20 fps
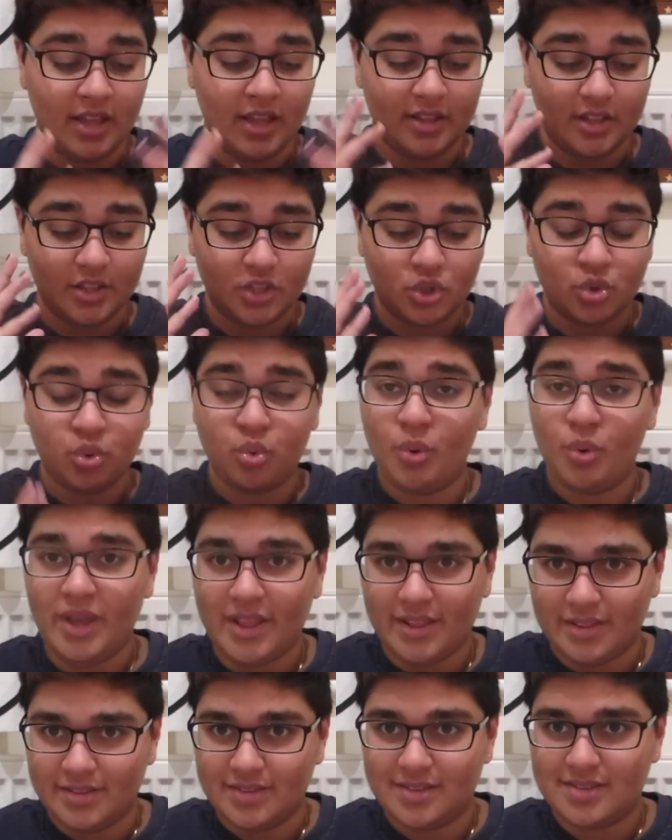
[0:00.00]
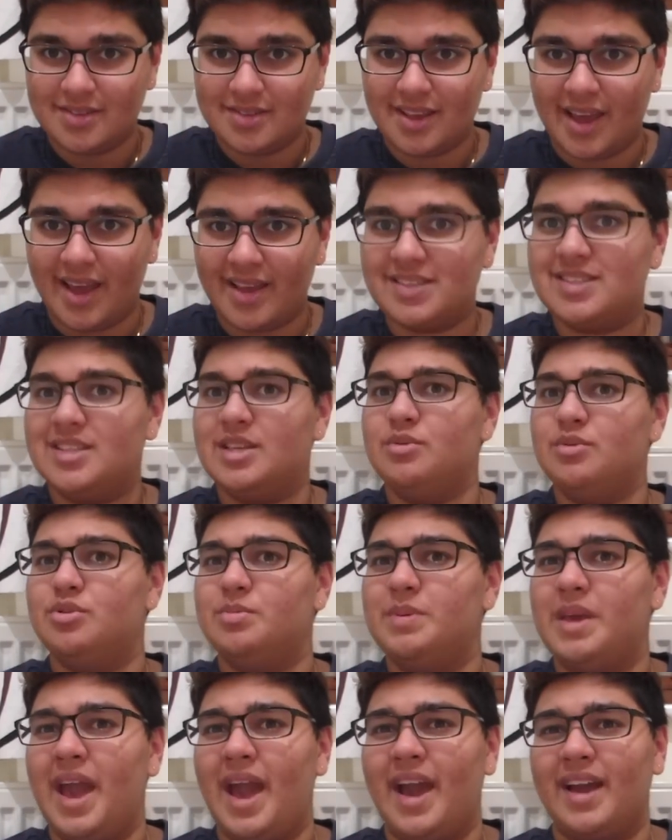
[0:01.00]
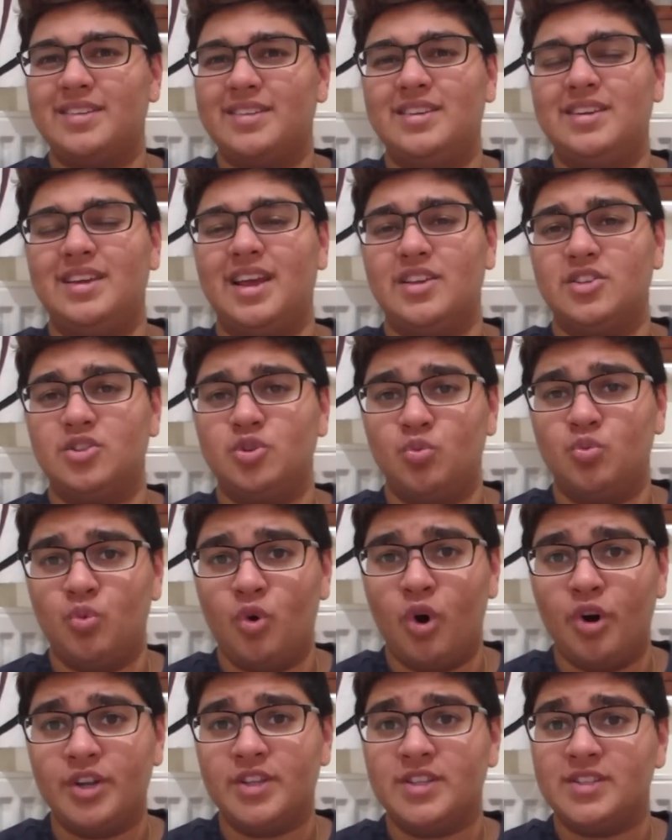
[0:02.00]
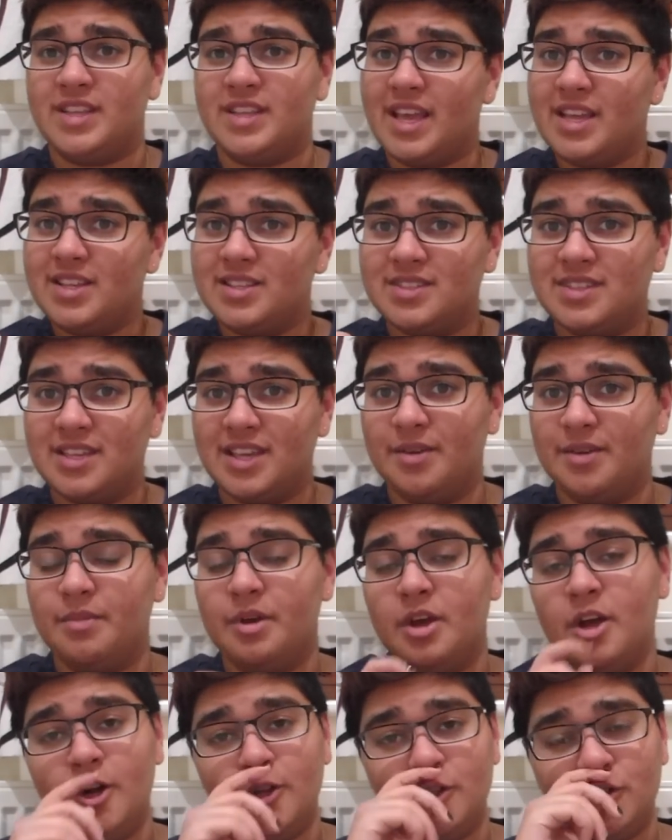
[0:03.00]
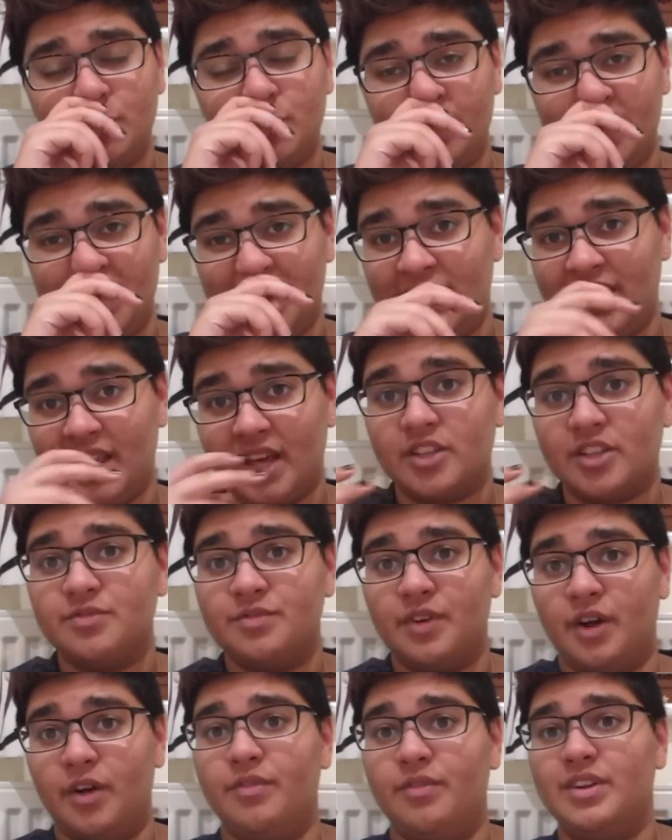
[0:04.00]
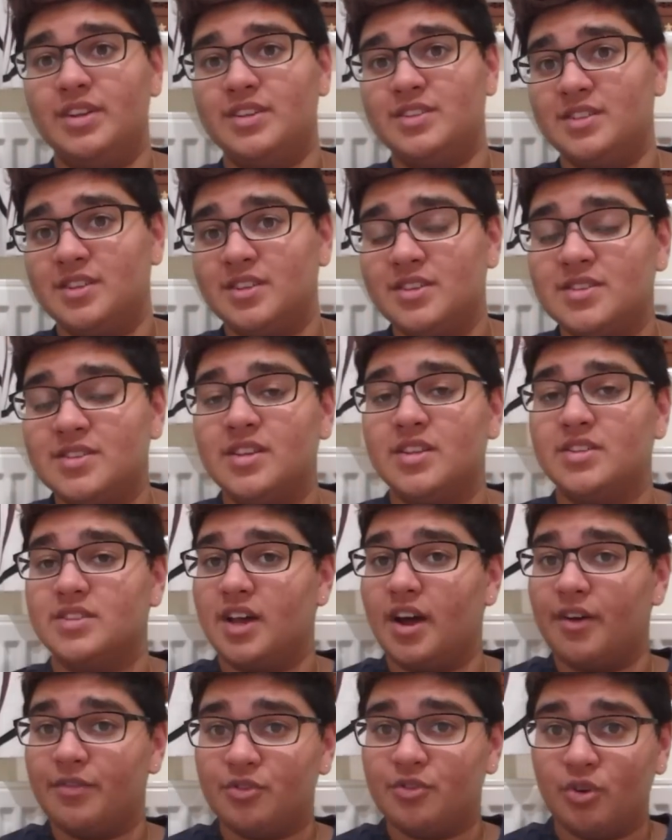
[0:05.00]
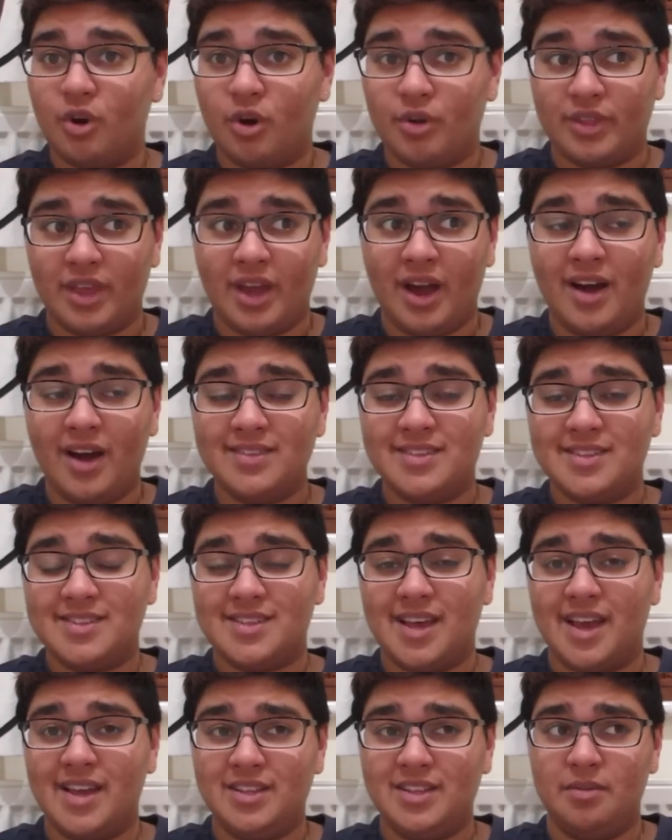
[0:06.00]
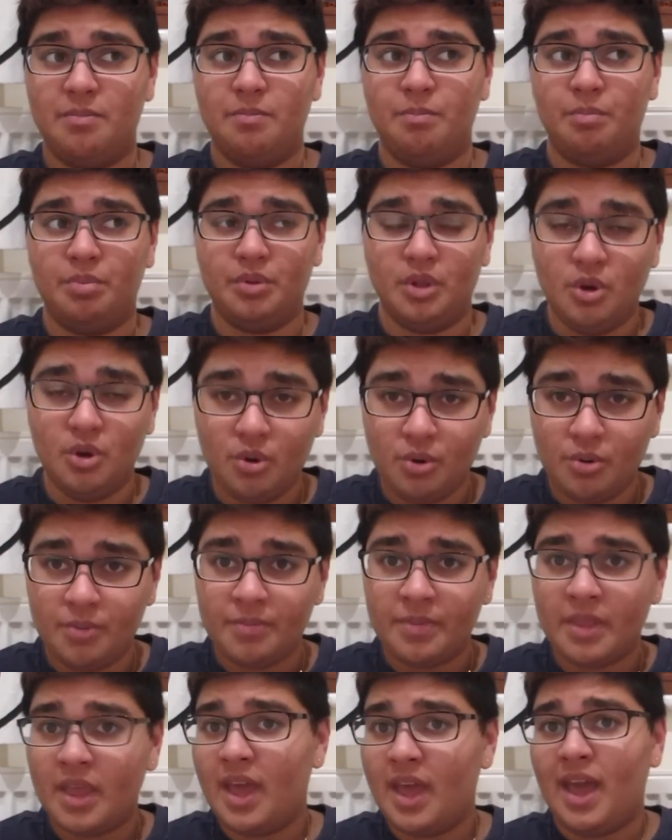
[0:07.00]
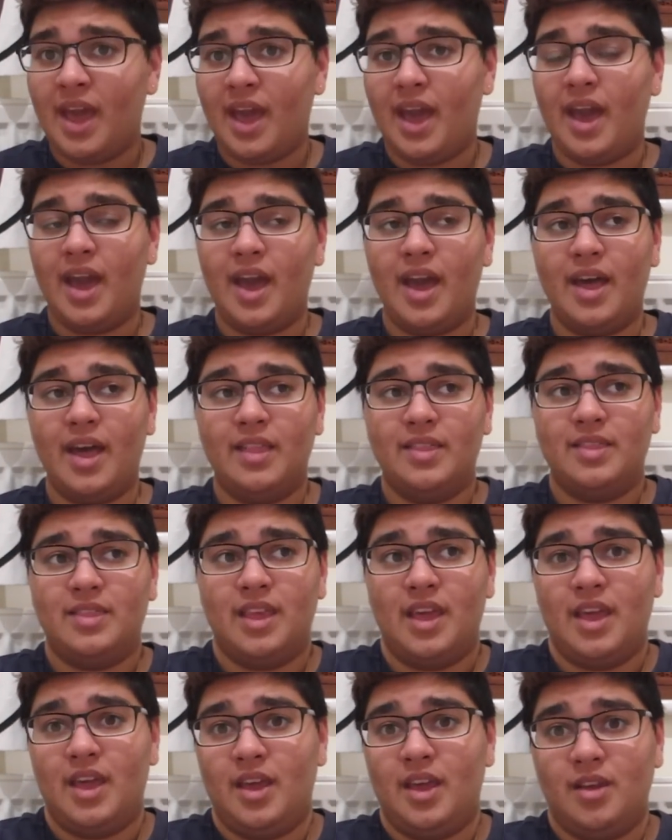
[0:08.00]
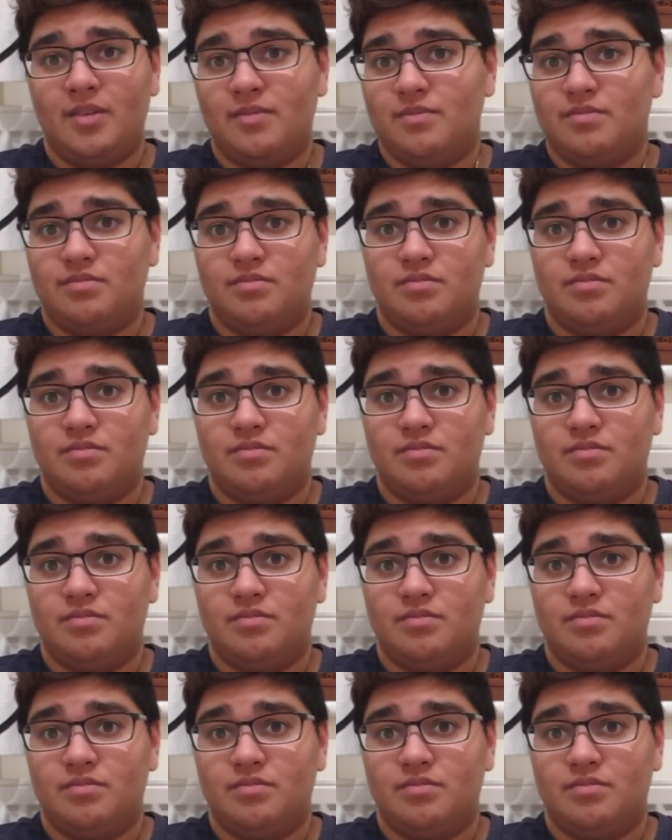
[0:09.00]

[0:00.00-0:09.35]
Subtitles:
The twins seem to be acting as the wardens. They seem to be the next Velvet Assistants. After all, they are designed in blue, and their